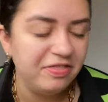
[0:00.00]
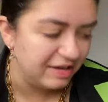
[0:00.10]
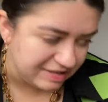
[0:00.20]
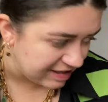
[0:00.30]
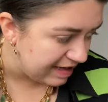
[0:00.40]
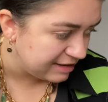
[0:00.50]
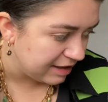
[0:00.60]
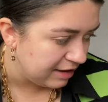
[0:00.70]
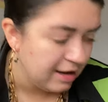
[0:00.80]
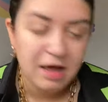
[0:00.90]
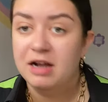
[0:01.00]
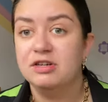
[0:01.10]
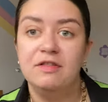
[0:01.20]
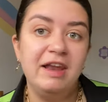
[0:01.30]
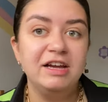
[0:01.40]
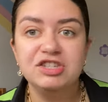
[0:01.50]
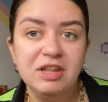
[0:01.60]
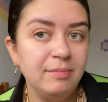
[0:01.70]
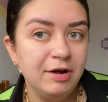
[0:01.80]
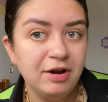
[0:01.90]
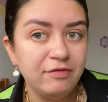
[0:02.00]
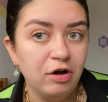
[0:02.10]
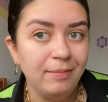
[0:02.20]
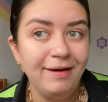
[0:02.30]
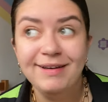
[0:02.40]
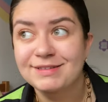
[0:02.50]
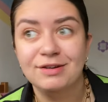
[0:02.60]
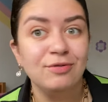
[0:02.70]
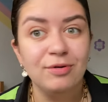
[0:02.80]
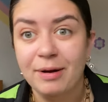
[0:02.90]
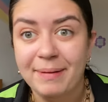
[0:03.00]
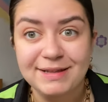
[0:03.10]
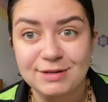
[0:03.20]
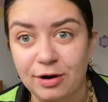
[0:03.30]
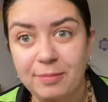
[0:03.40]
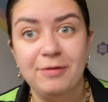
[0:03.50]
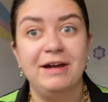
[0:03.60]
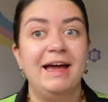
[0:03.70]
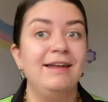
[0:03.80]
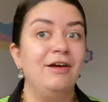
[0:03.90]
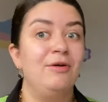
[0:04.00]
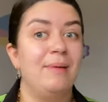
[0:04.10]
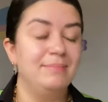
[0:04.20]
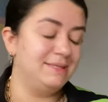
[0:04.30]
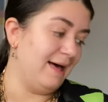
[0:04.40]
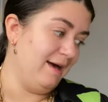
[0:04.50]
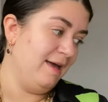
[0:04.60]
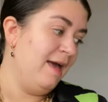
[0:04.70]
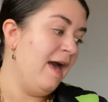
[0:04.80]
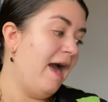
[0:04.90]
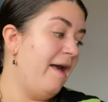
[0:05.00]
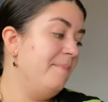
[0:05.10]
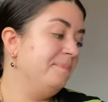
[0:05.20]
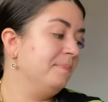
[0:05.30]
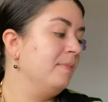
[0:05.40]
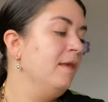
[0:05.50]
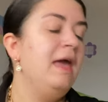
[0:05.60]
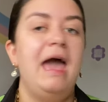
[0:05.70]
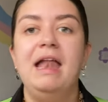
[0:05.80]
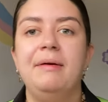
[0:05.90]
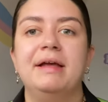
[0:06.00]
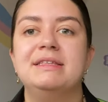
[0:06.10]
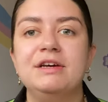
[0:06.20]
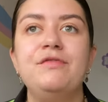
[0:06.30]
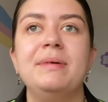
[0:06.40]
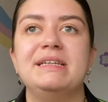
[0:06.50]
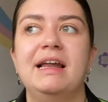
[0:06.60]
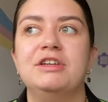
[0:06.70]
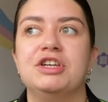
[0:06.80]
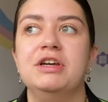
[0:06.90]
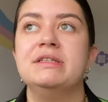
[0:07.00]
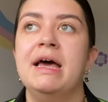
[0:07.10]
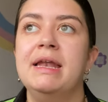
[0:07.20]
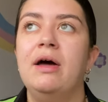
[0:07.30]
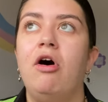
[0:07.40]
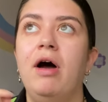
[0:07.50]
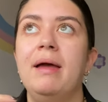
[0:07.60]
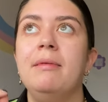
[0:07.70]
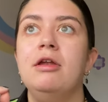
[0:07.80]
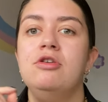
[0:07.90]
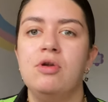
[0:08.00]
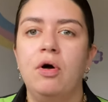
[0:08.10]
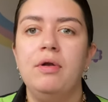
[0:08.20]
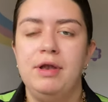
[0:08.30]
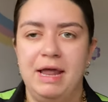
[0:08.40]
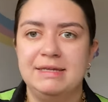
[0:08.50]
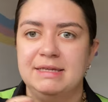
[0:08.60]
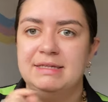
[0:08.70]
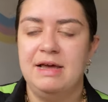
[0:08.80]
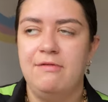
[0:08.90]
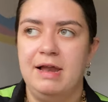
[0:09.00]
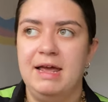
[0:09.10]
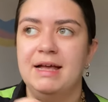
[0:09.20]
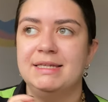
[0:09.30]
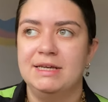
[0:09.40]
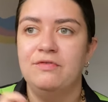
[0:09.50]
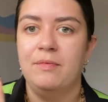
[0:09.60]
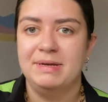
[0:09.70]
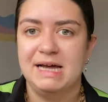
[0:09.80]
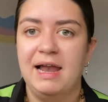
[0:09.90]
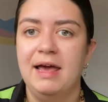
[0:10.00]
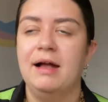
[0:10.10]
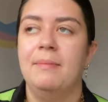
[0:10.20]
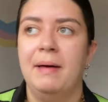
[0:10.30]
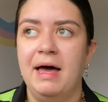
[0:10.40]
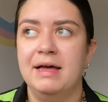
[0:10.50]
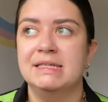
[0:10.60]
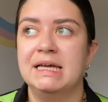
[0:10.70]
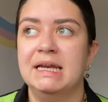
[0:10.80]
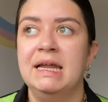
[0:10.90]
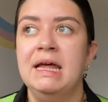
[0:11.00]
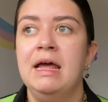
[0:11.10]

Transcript: this season. I don't know, the next year then we're gonna have copper. Is it gonna all go back to copper again? Who remembers that? Anyway, silver metallic shoes. Now I'm not necessarily a silver metallic person,